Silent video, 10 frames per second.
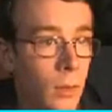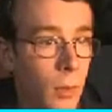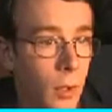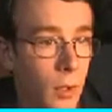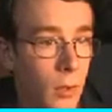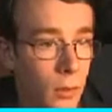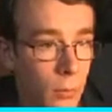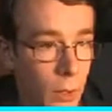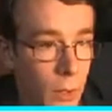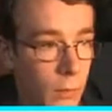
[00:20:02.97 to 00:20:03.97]
Come on,
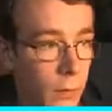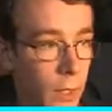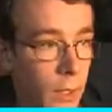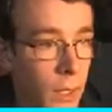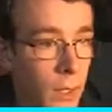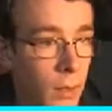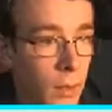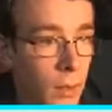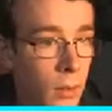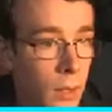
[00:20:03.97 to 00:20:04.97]
Weedle fainted.
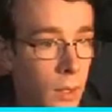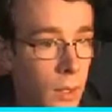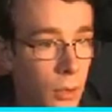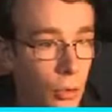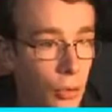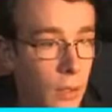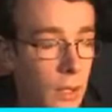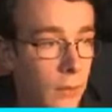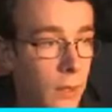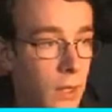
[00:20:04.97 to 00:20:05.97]
I'm getting
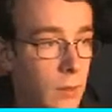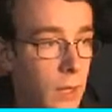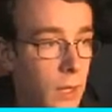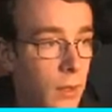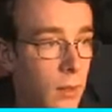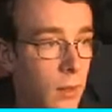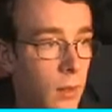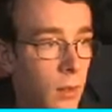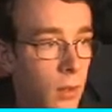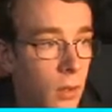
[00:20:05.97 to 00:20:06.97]
111 XP.
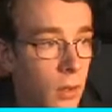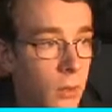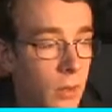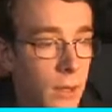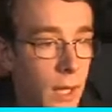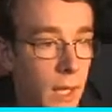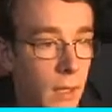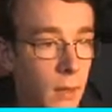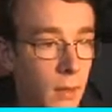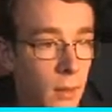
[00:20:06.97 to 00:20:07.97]
Oh, level
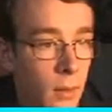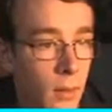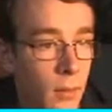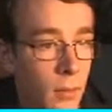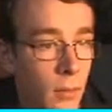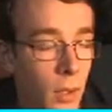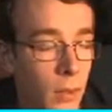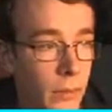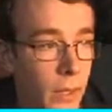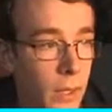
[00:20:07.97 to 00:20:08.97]
10.
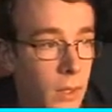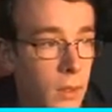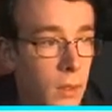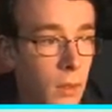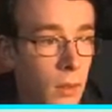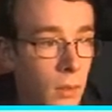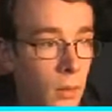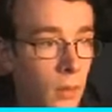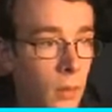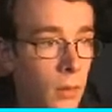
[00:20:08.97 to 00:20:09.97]
Perfect.
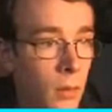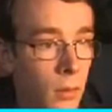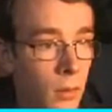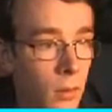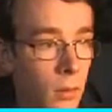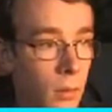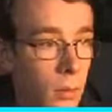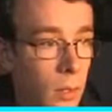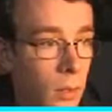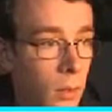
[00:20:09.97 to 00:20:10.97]

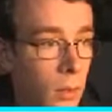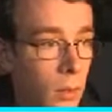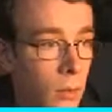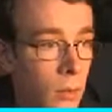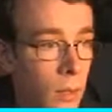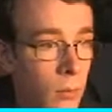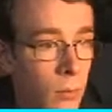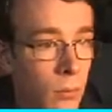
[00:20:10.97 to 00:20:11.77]
There you go. Right.